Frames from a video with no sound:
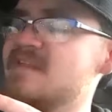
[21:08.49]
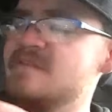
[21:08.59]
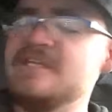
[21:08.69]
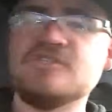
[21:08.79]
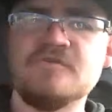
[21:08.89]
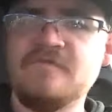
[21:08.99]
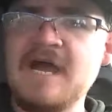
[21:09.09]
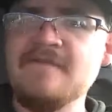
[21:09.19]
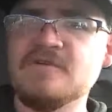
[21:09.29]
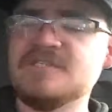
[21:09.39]
the
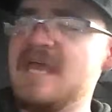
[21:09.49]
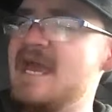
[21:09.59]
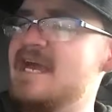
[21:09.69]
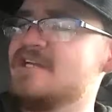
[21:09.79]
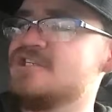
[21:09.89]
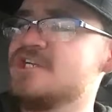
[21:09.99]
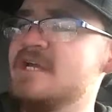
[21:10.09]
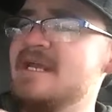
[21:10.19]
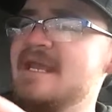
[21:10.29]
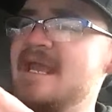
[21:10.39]
Survivor's Edge,
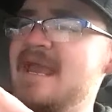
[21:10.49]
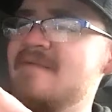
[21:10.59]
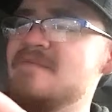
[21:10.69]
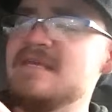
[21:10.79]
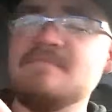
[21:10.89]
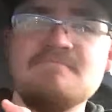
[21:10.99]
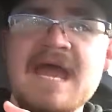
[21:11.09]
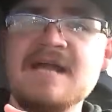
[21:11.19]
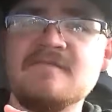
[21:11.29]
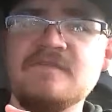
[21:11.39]
and the
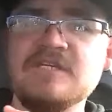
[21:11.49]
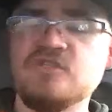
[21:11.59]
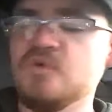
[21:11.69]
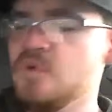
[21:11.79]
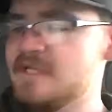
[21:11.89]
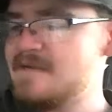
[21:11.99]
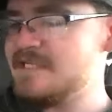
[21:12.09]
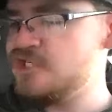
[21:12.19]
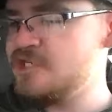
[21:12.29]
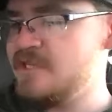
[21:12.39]
Mac V tool. And I was
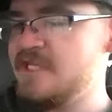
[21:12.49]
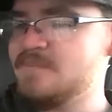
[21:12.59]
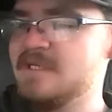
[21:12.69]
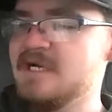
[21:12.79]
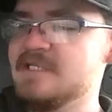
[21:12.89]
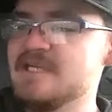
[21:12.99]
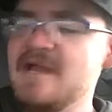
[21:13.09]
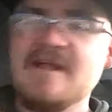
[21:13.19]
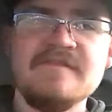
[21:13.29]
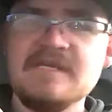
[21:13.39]
interested in this because
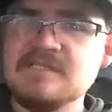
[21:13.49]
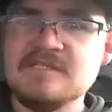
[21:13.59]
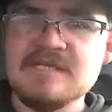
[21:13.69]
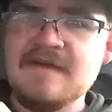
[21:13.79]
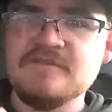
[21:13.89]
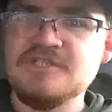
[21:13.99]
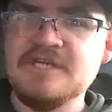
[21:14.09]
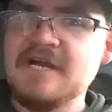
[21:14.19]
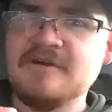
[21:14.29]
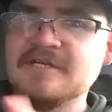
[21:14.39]
this is just kind of a
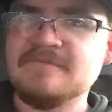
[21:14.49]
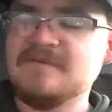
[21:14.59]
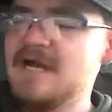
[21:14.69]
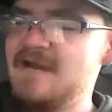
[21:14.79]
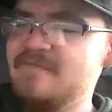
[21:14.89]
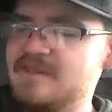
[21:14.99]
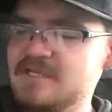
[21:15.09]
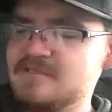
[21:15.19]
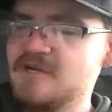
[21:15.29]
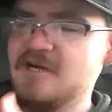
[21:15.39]
generic knife. I
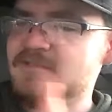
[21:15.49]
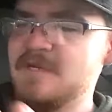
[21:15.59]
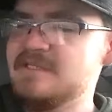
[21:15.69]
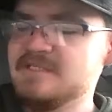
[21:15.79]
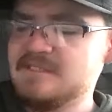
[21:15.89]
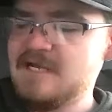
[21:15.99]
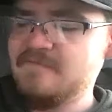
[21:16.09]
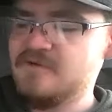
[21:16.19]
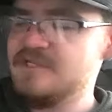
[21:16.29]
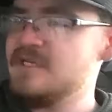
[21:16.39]
think SOG's made this
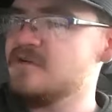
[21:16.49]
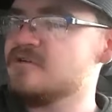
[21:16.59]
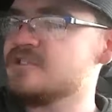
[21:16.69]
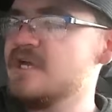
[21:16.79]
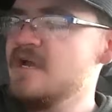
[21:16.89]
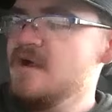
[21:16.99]
knife for years.